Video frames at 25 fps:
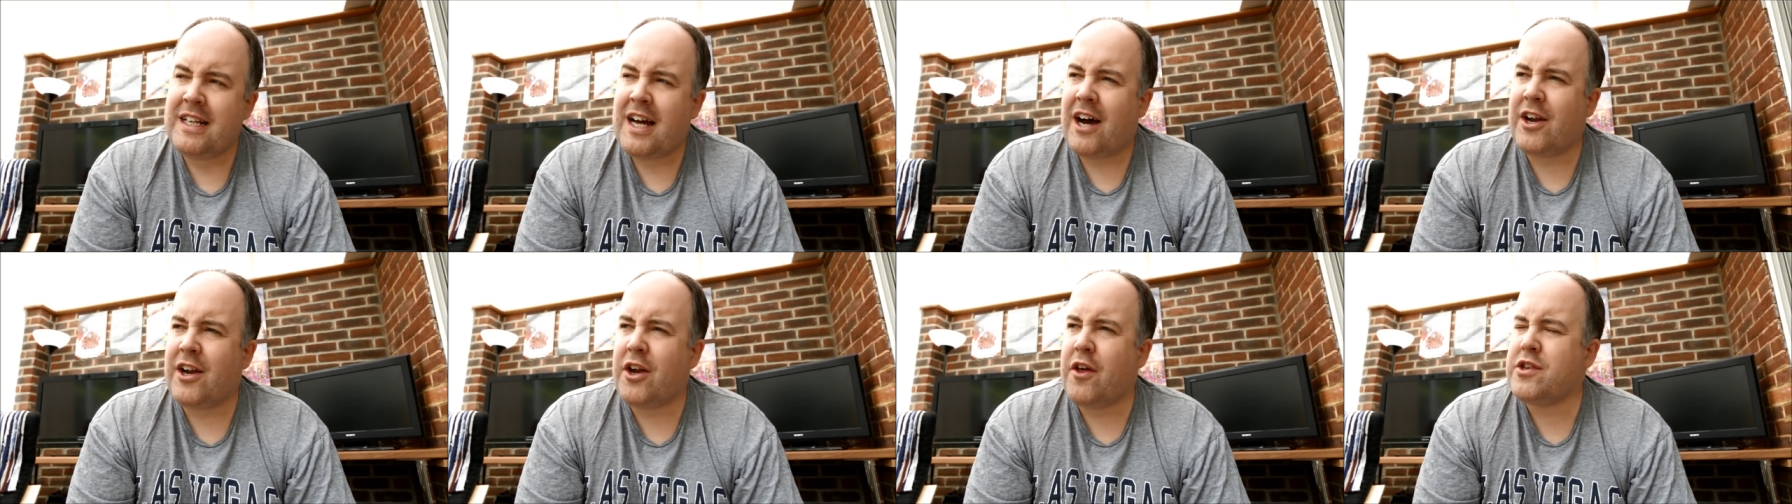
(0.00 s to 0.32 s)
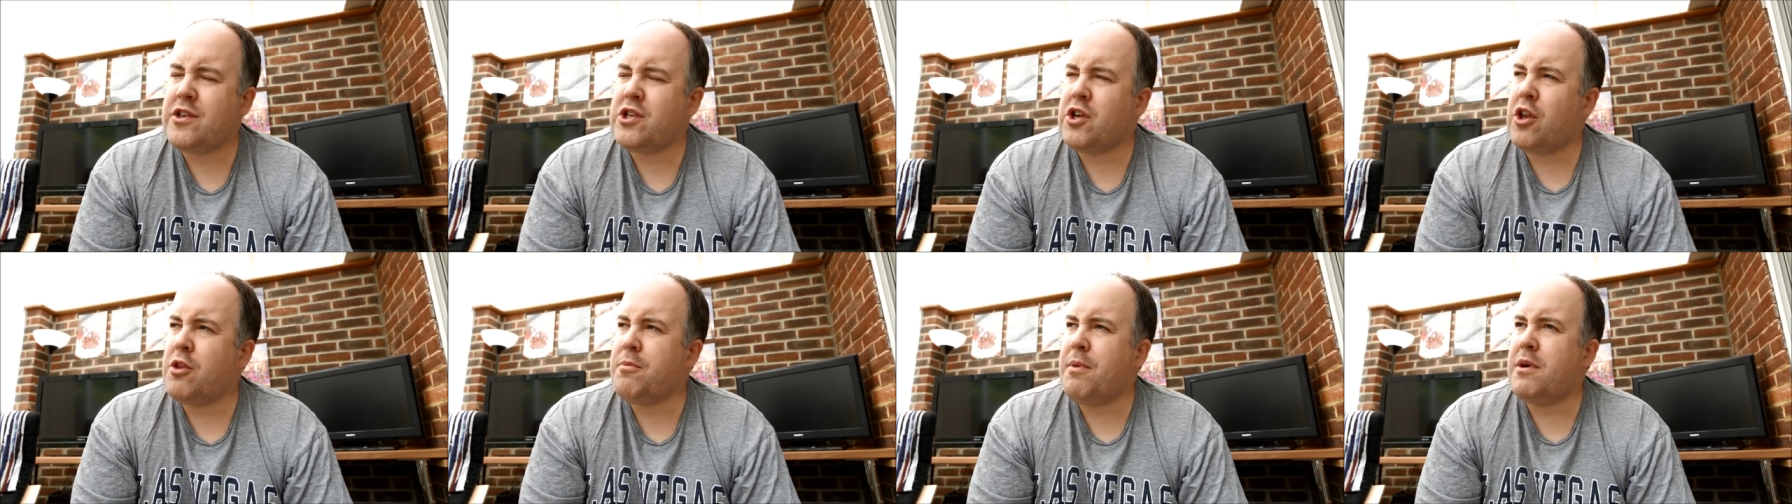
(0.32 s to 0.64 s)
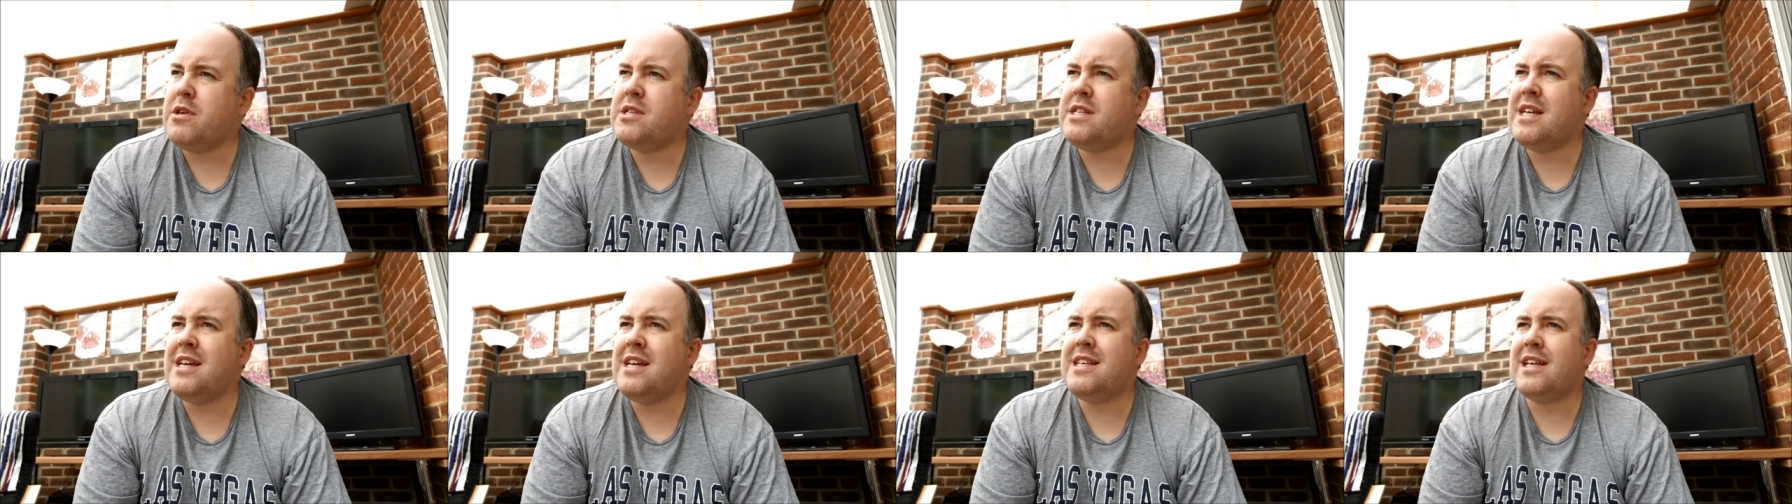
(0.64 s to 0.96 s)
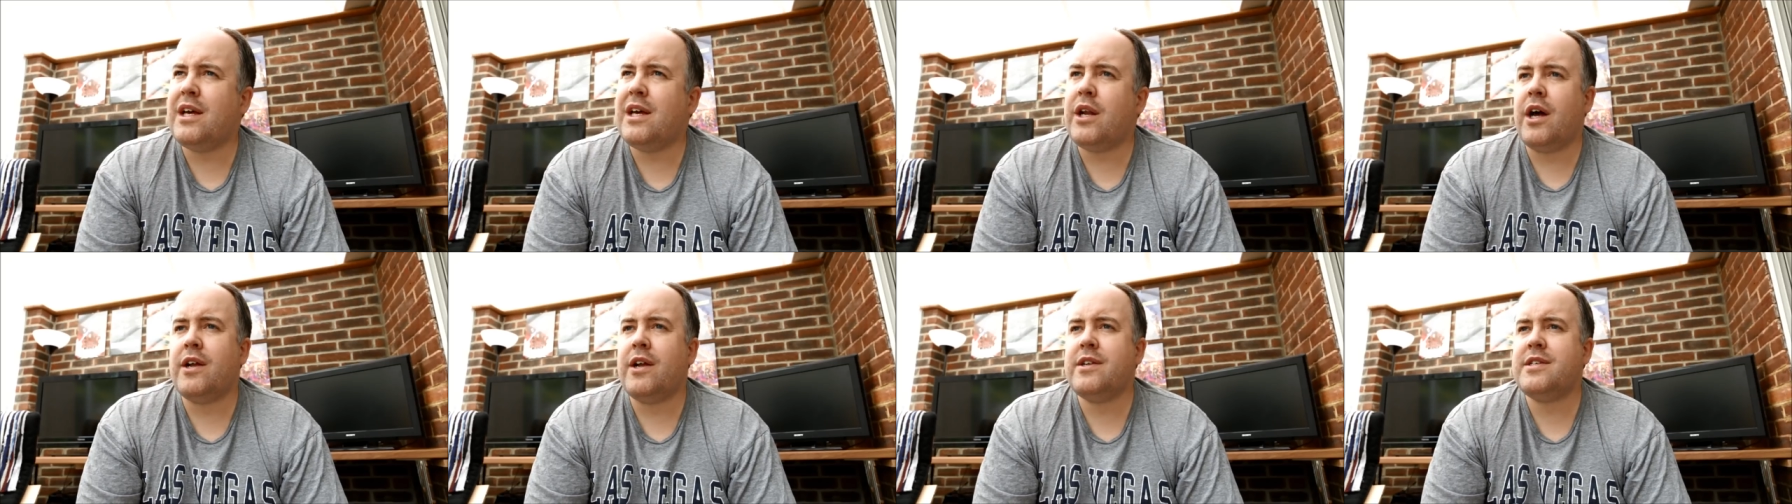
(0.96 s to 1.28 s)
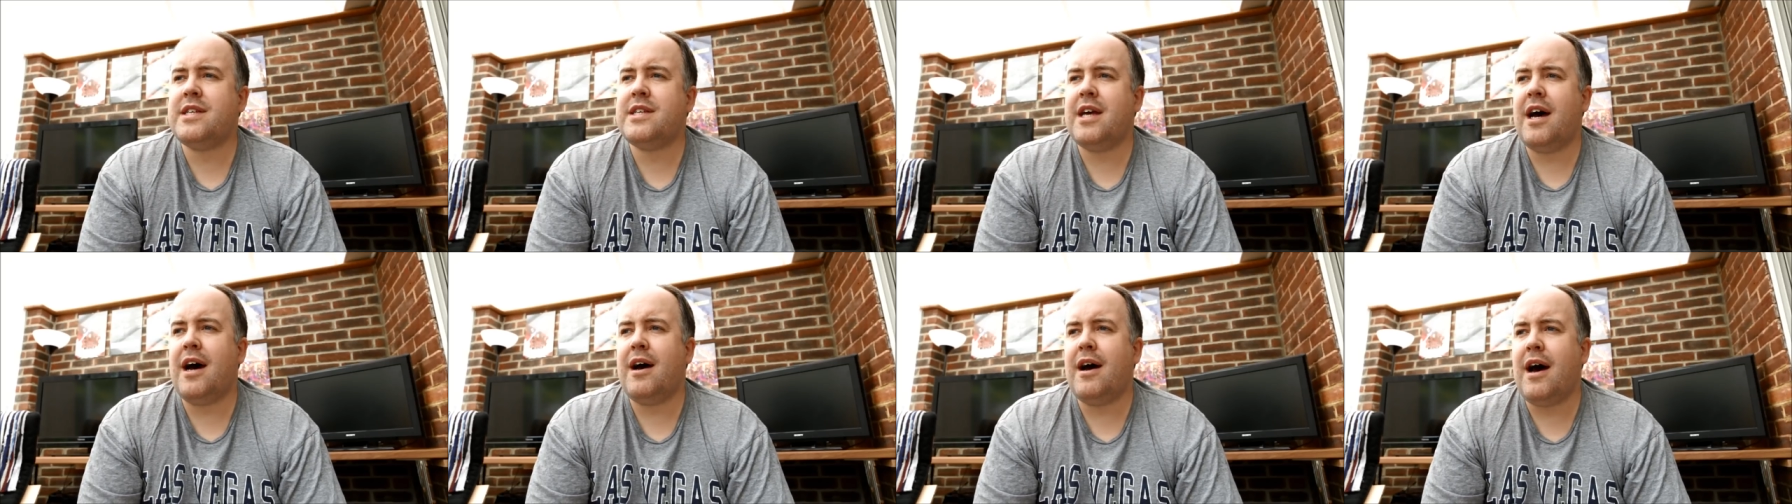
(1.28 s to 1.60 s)
I know that's not the most detailed
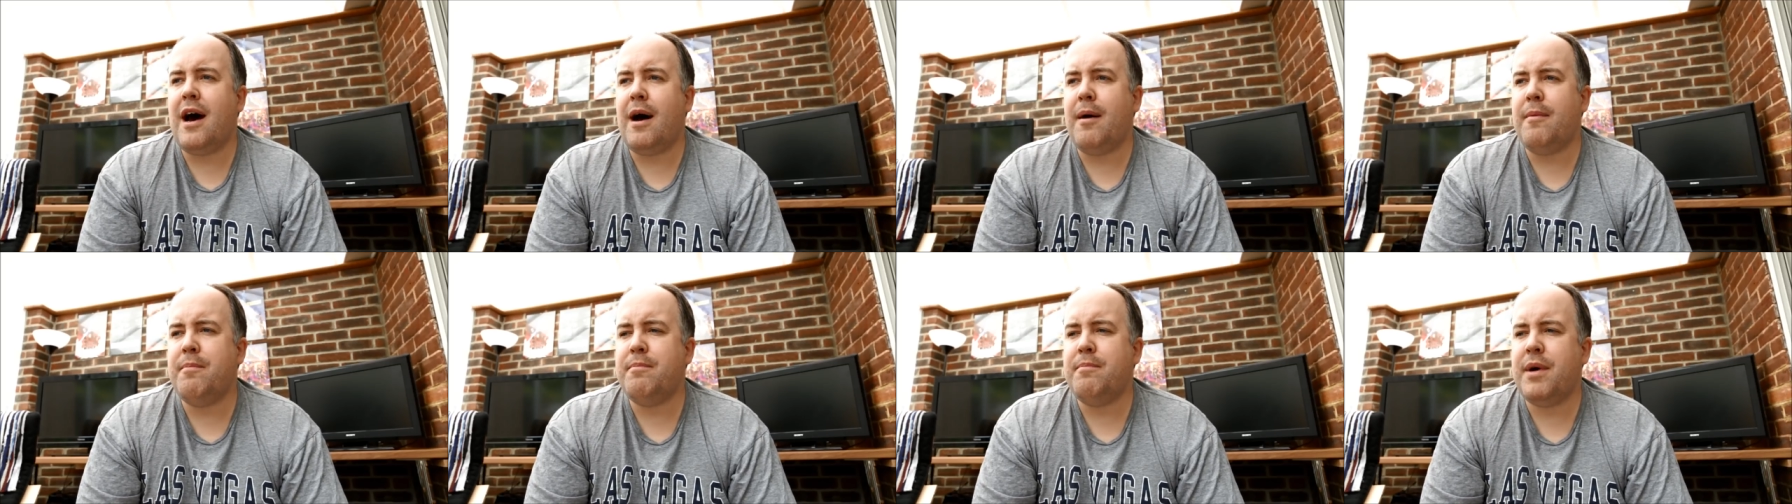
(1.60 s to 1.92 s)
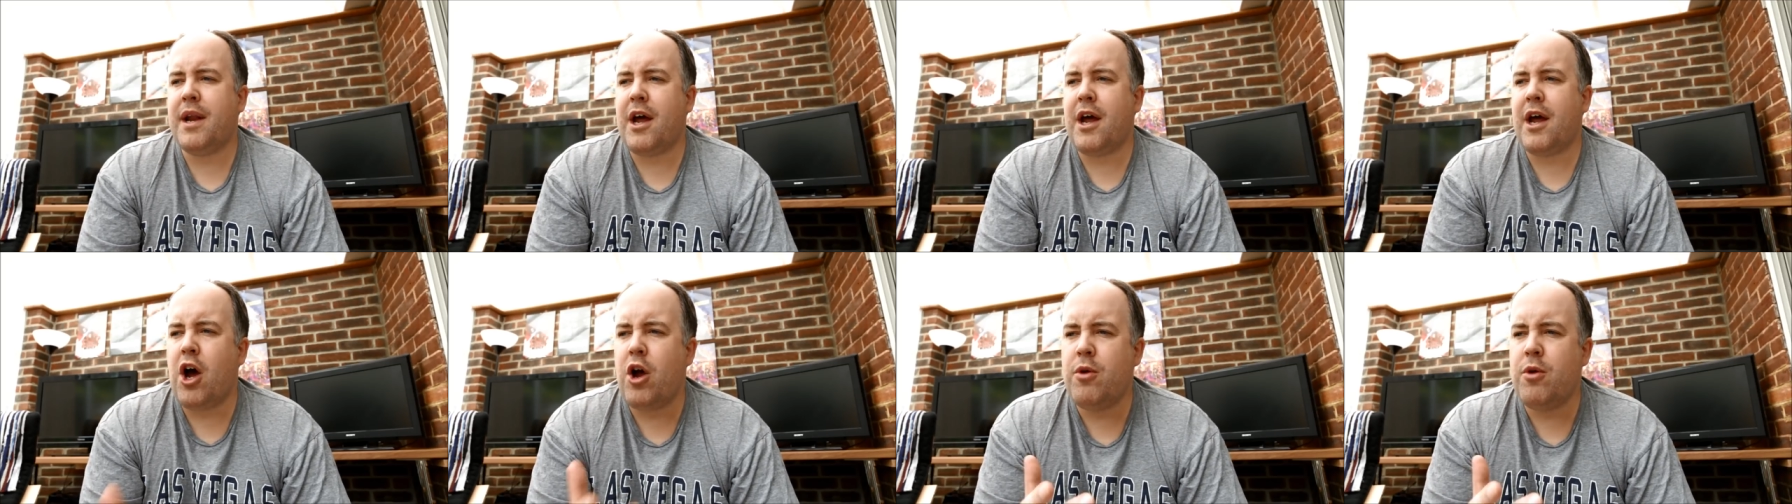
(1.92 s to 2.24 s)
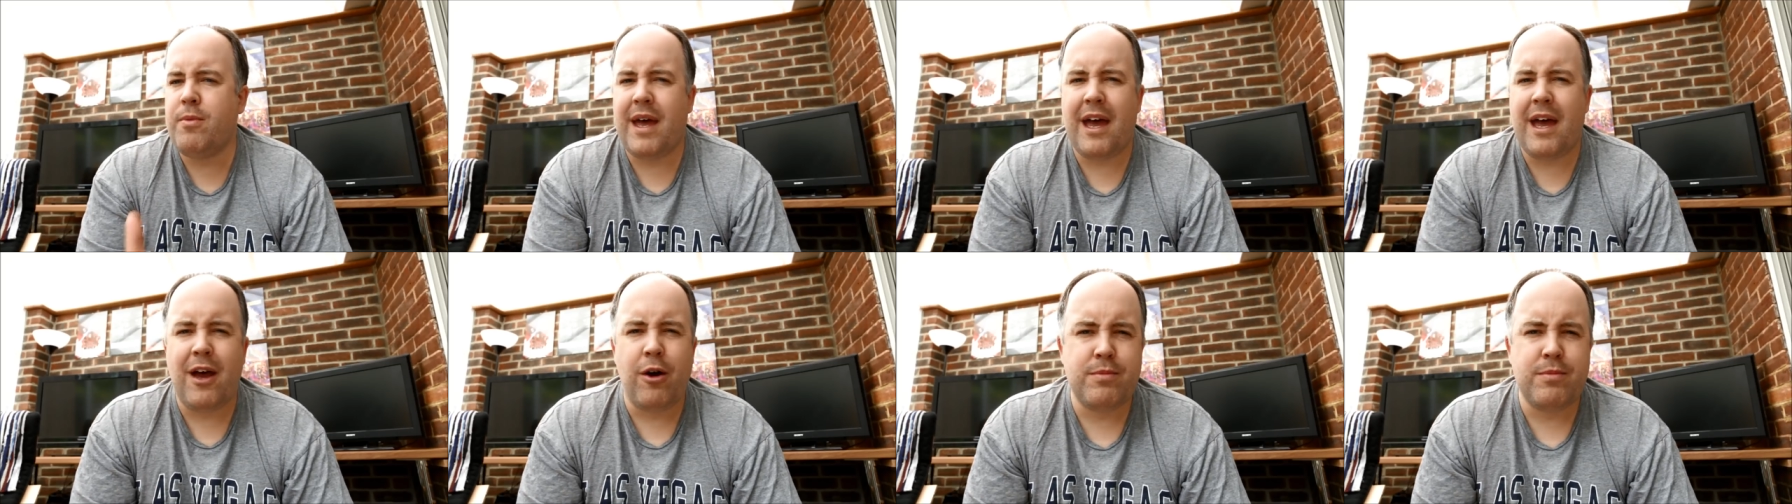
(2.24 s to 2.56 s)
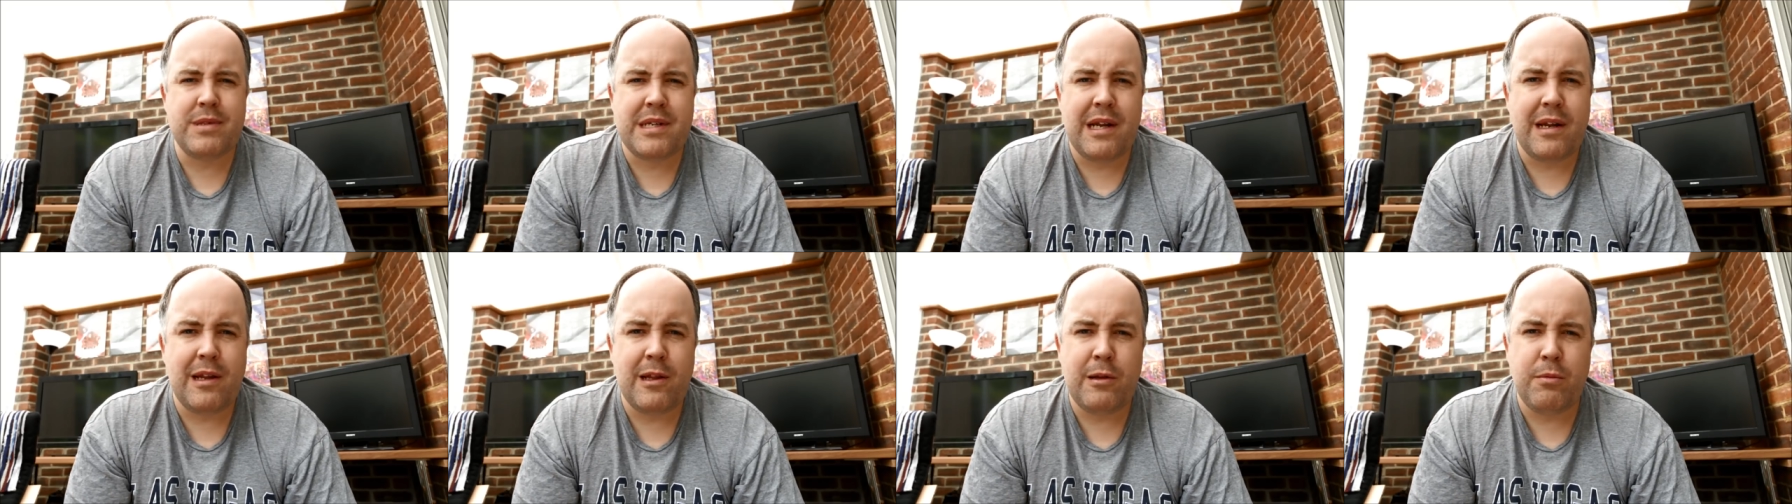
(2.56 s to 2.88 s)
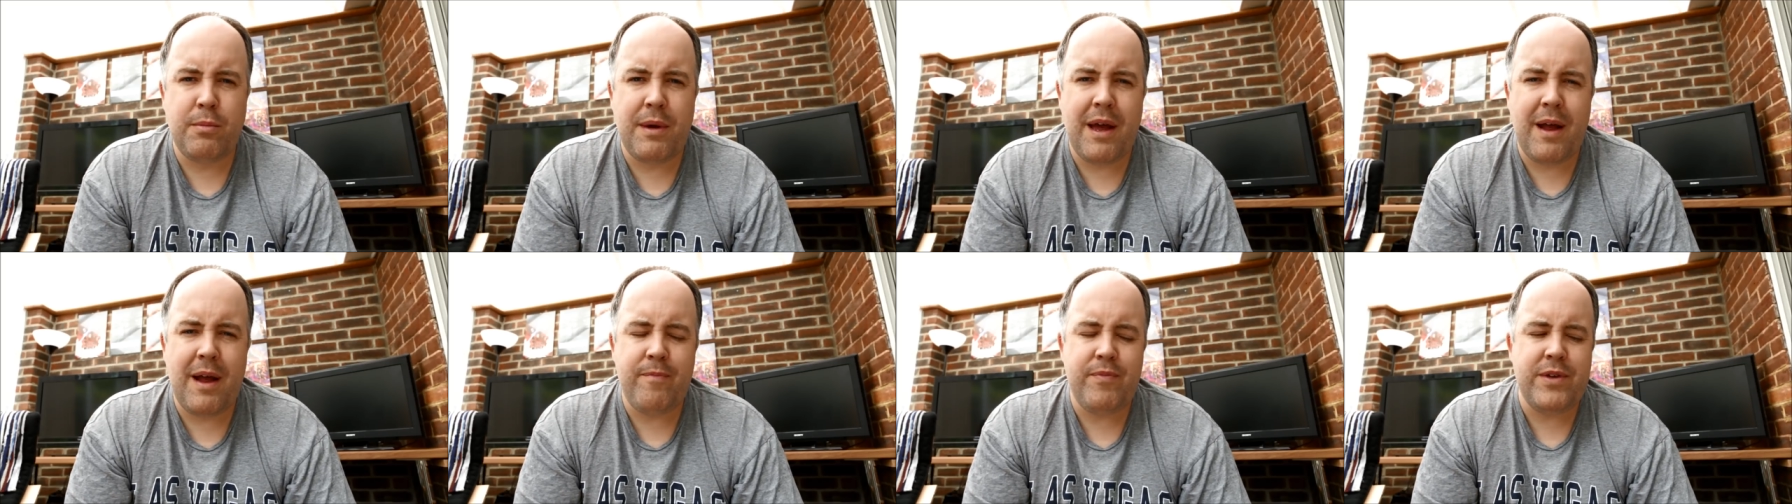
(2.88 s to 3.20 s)
answer, but I hope that helps a little
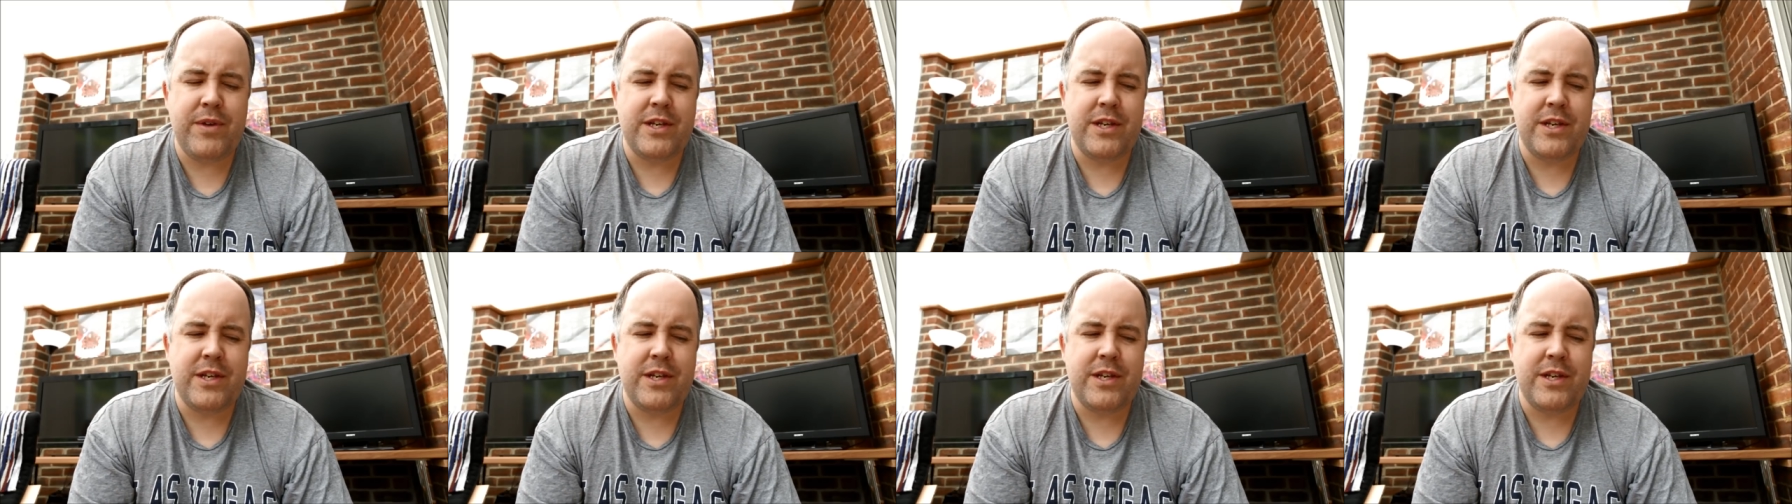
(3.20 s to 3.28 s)
bit.